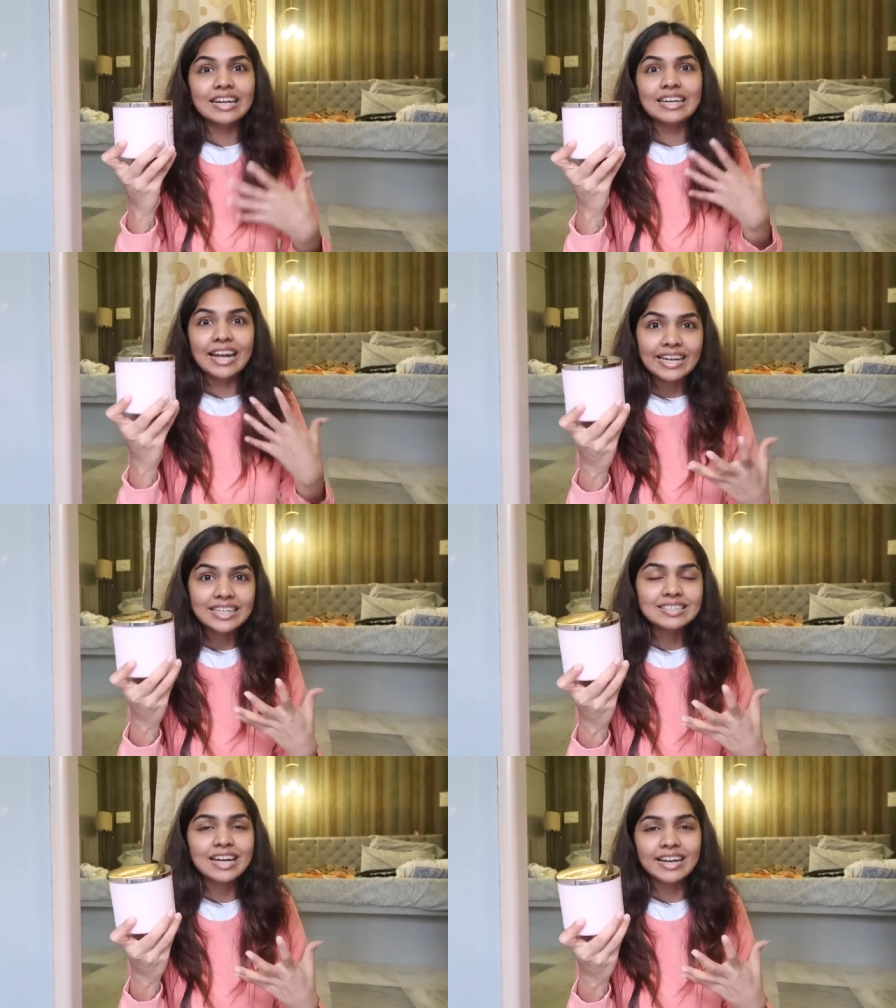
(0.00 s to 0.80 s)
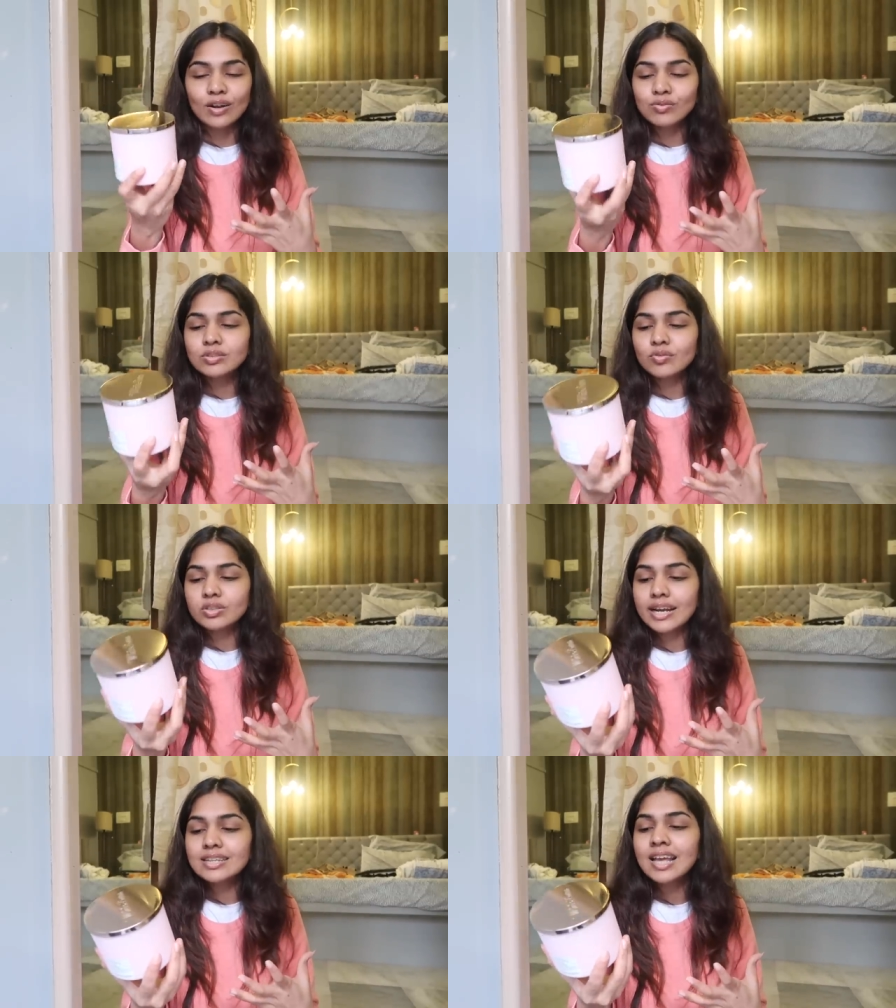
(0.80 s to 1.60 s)
and nice kind of
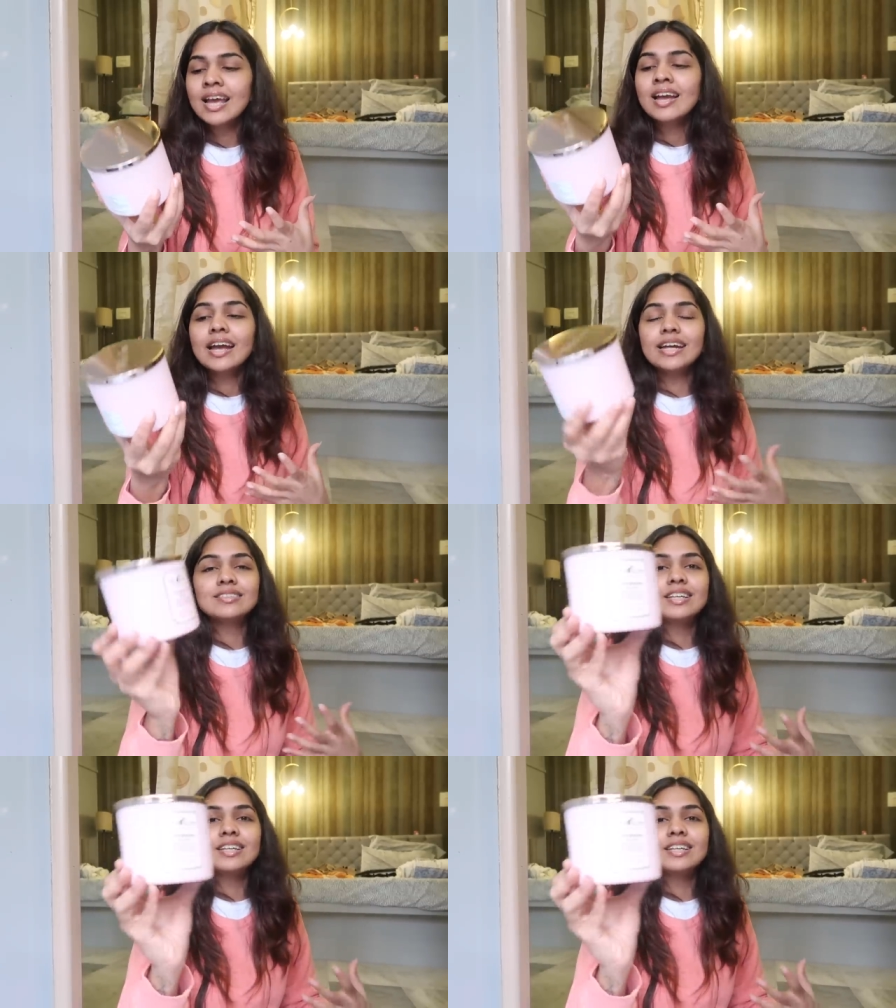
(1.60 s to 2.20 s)
scents, is